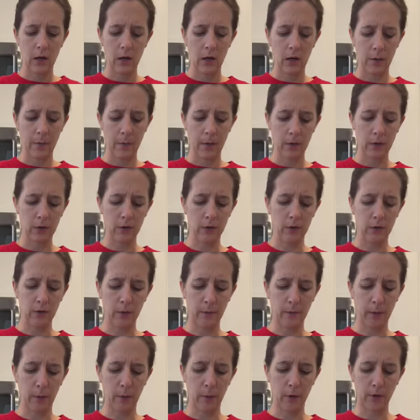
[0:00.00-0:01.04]
I was just
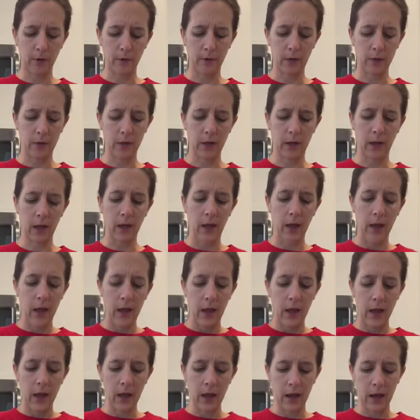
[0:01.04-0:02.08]
doing my post for today.
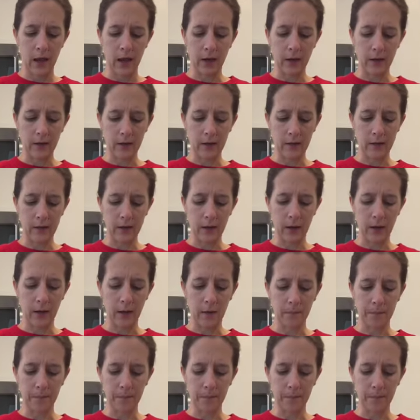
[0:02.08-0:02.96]
And